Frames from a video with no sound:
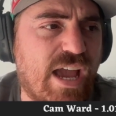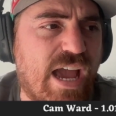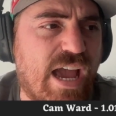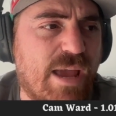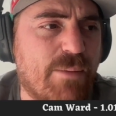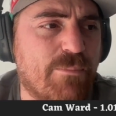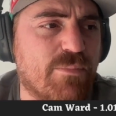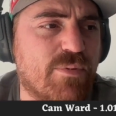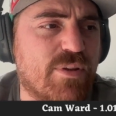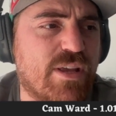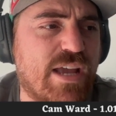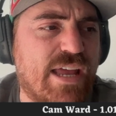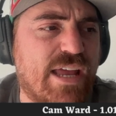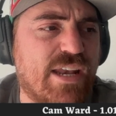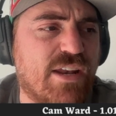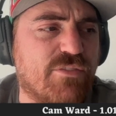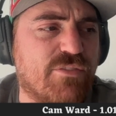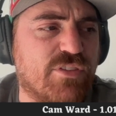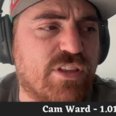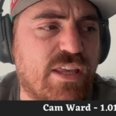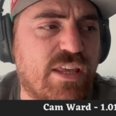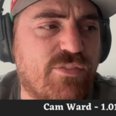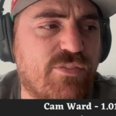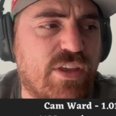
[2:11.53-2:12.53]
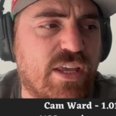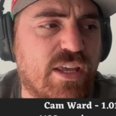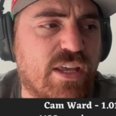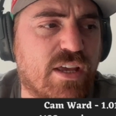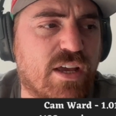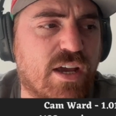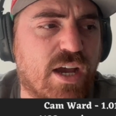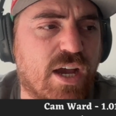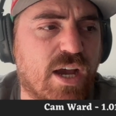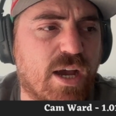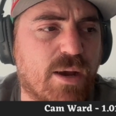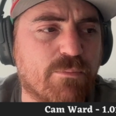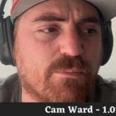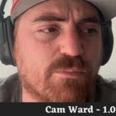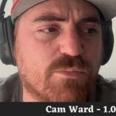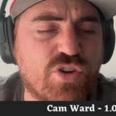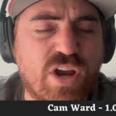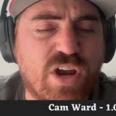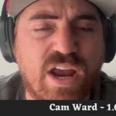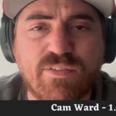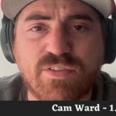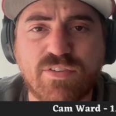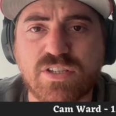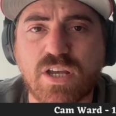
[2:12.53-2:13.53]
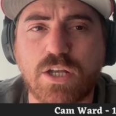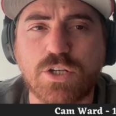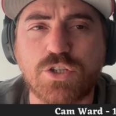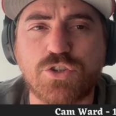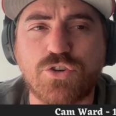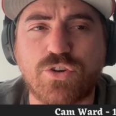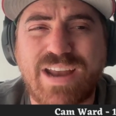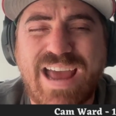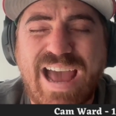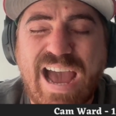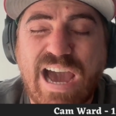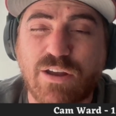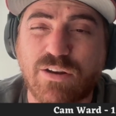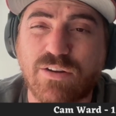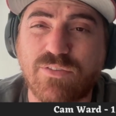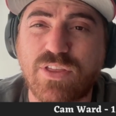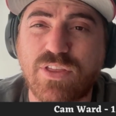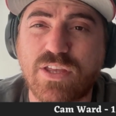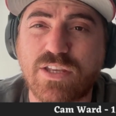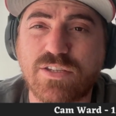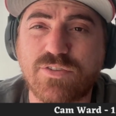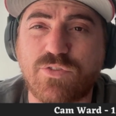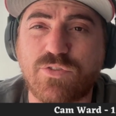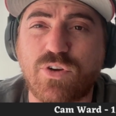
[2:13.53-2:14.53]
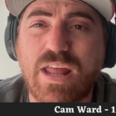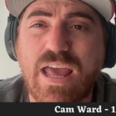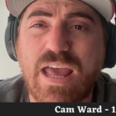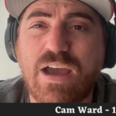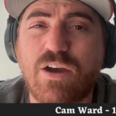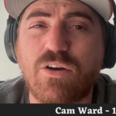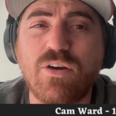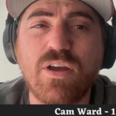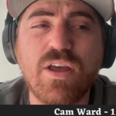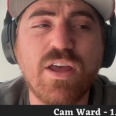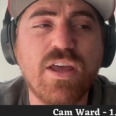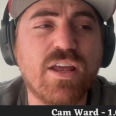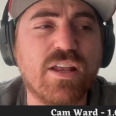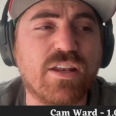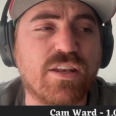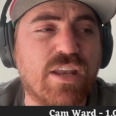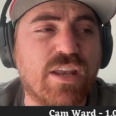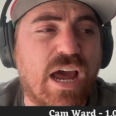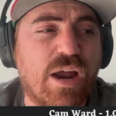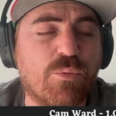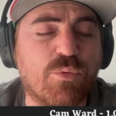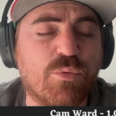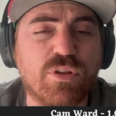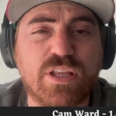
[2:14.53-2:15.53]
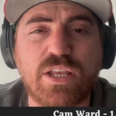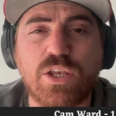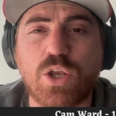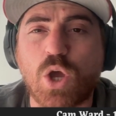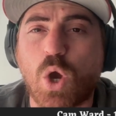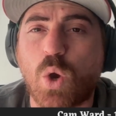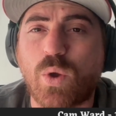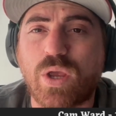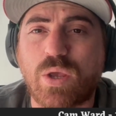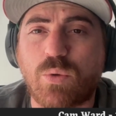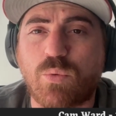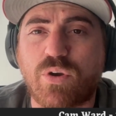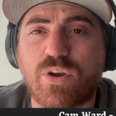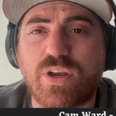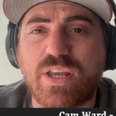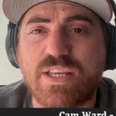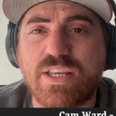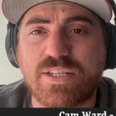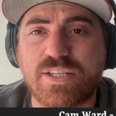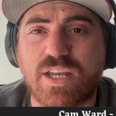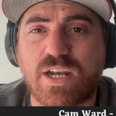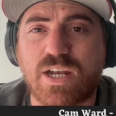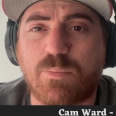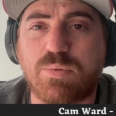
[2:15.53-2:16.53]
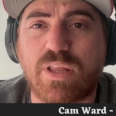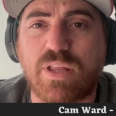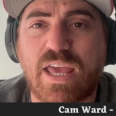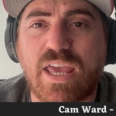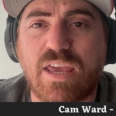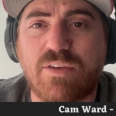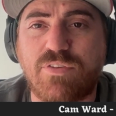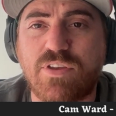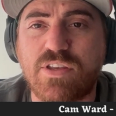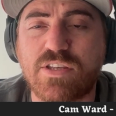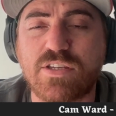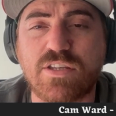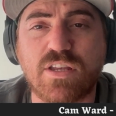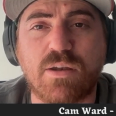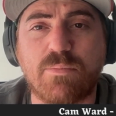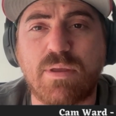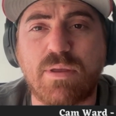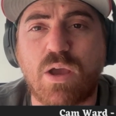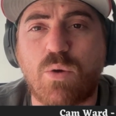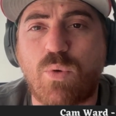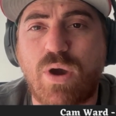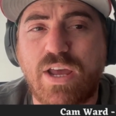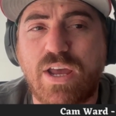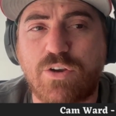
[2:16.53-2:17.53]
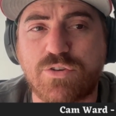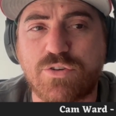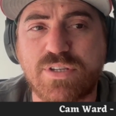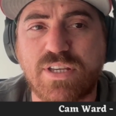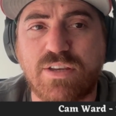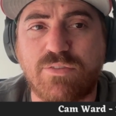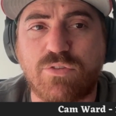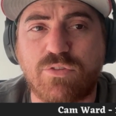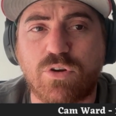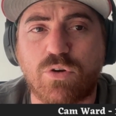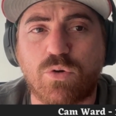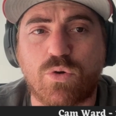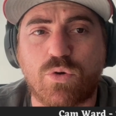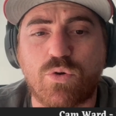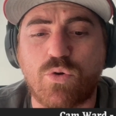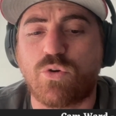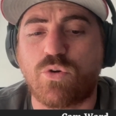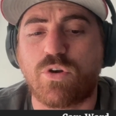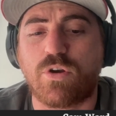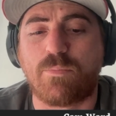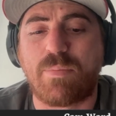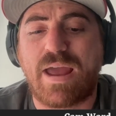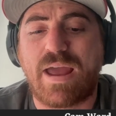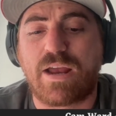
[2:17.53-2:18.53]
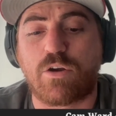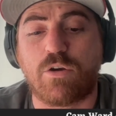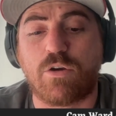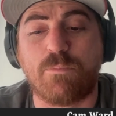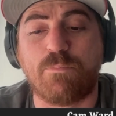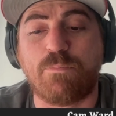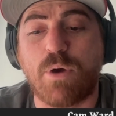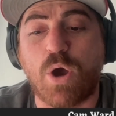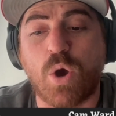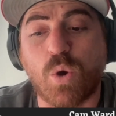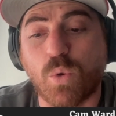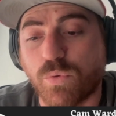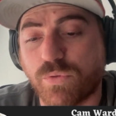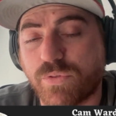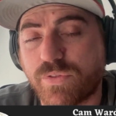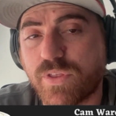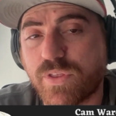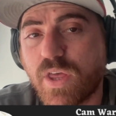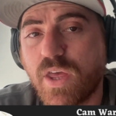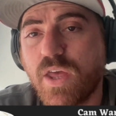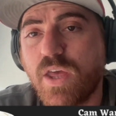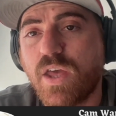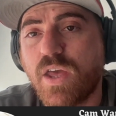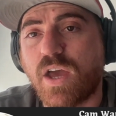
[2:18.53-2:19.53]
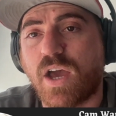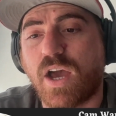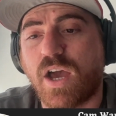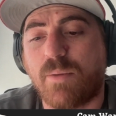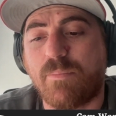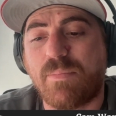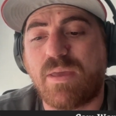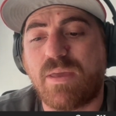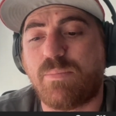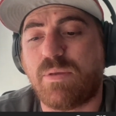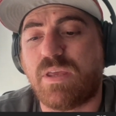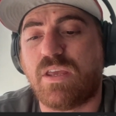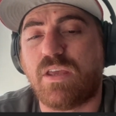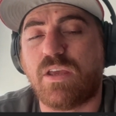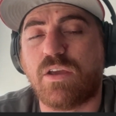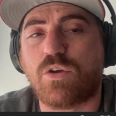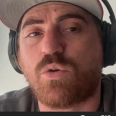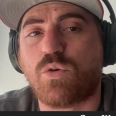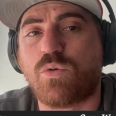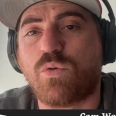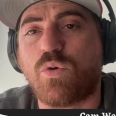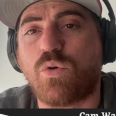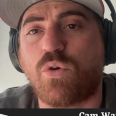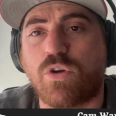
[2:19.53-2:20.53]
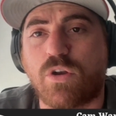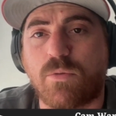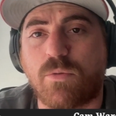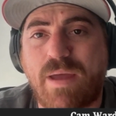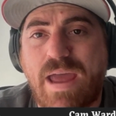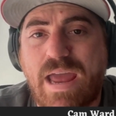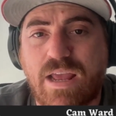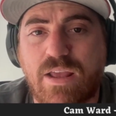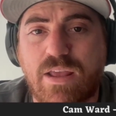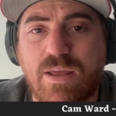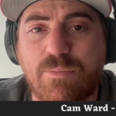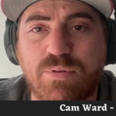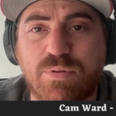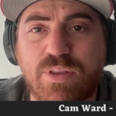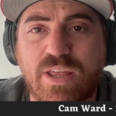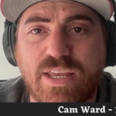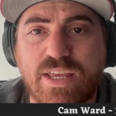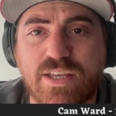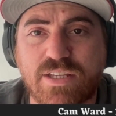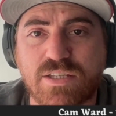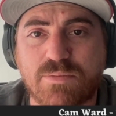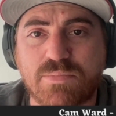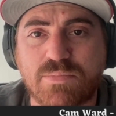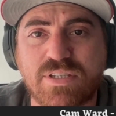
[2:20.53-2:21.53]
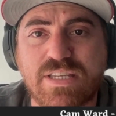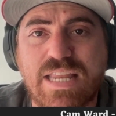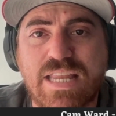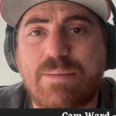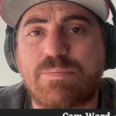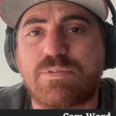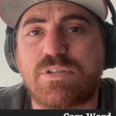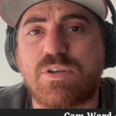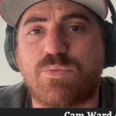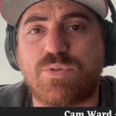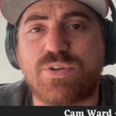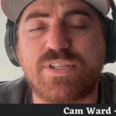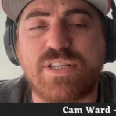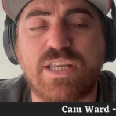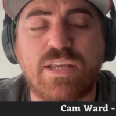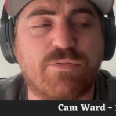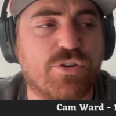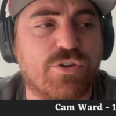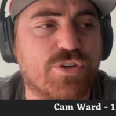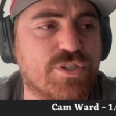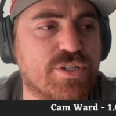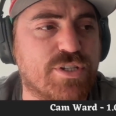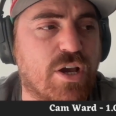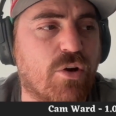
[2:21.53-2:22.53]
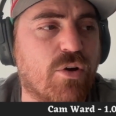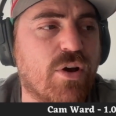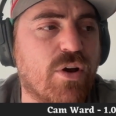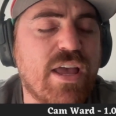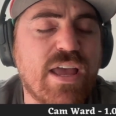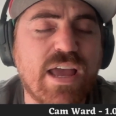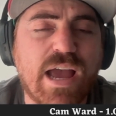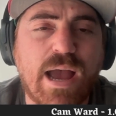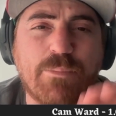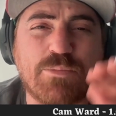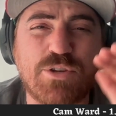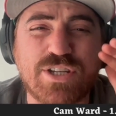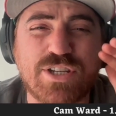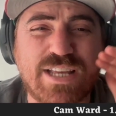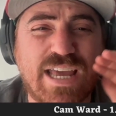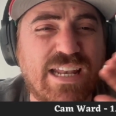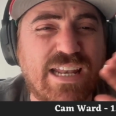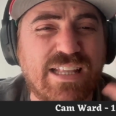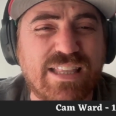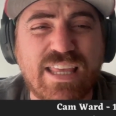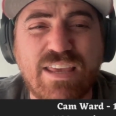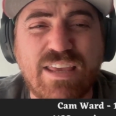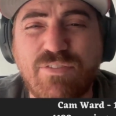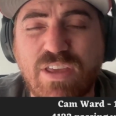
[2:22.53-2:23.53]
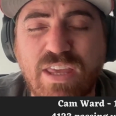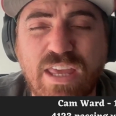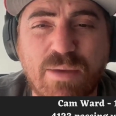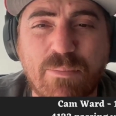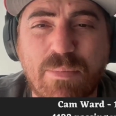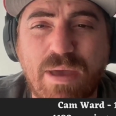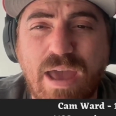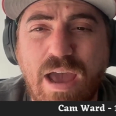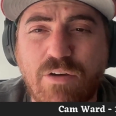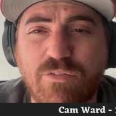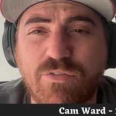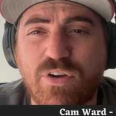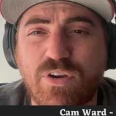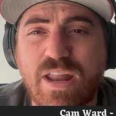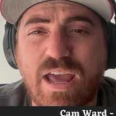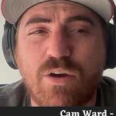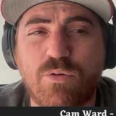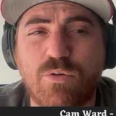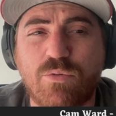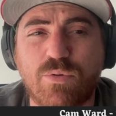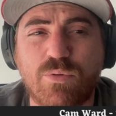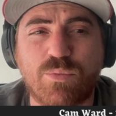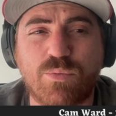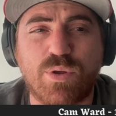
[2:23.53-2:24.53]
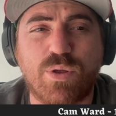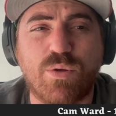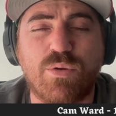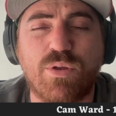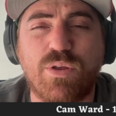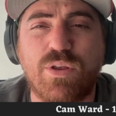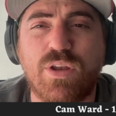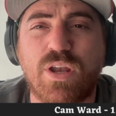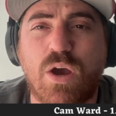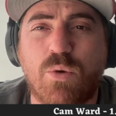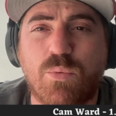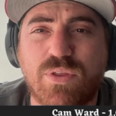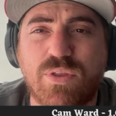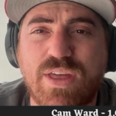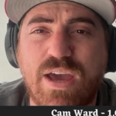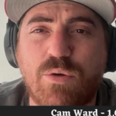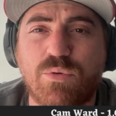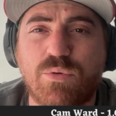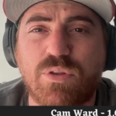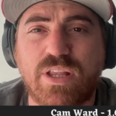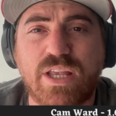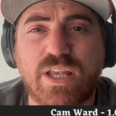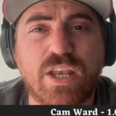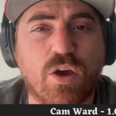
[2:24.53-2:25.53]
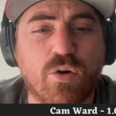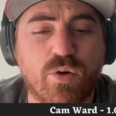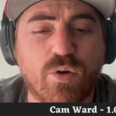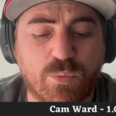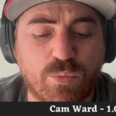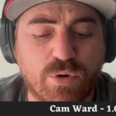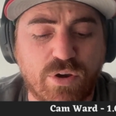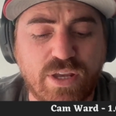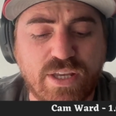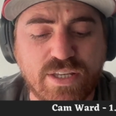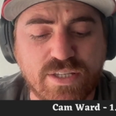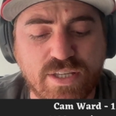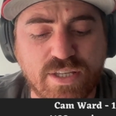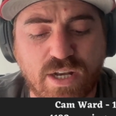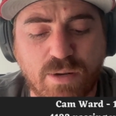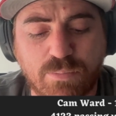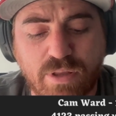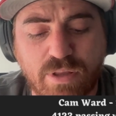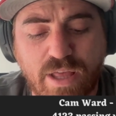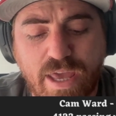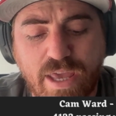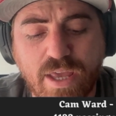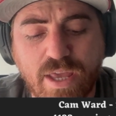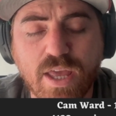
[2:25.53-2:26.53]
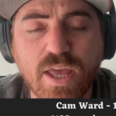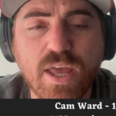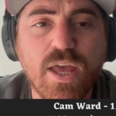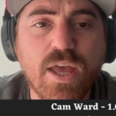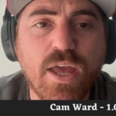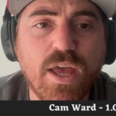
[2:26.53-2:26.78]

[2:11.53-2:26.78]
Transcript: I'm kind of leaving Travis Hunter out of this for now, not really knowing where he's going to play, if he's going to be a wide receiver or cornerback or both, maybe cornerback and playing some snaps at receiver. So I'm just kind of leaving him out for now, without really knowing where he's going to play.